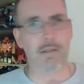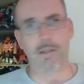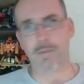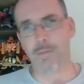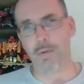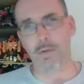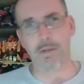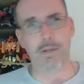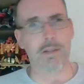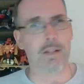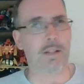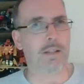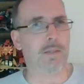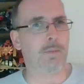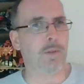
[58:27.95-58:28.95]
the support is
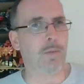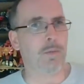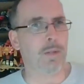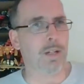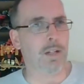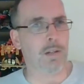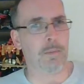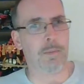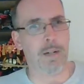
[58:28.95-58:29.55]
there, then we will.